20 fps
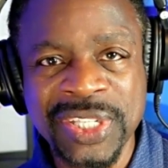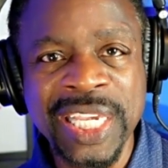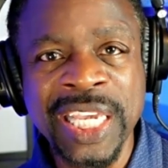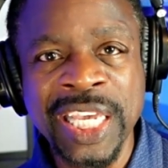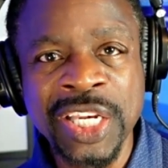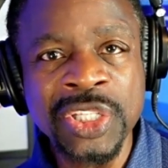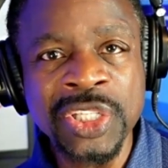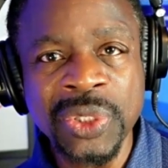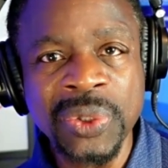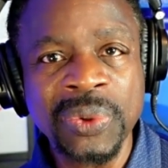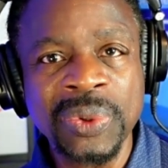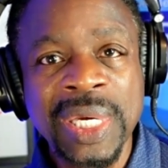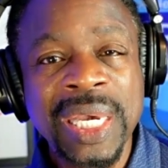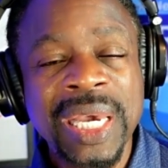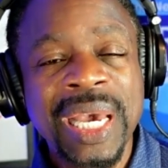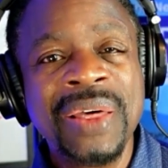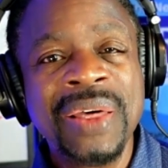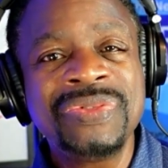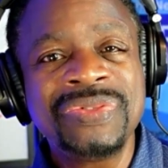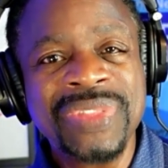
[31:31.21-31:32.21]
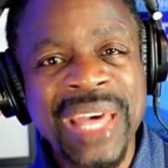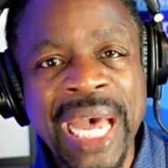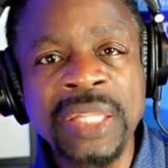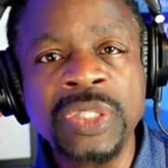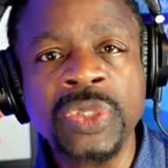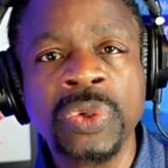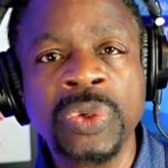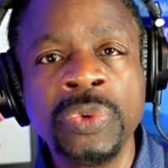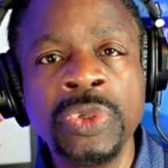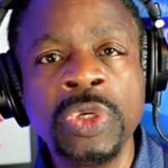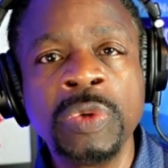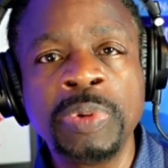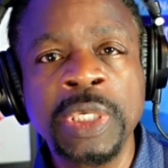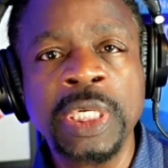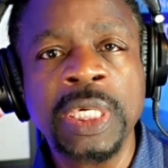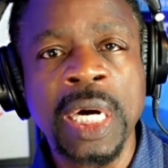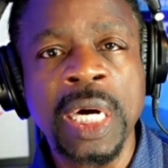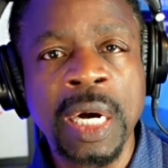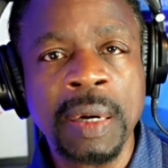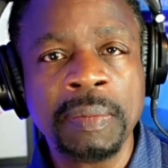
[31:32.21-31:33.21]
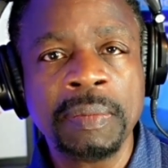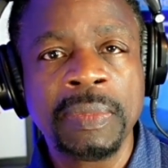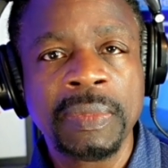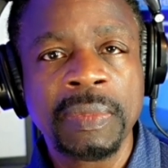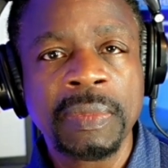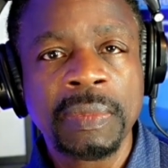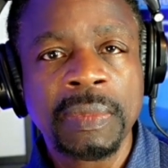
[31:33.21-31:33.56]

in you, and that's who you become.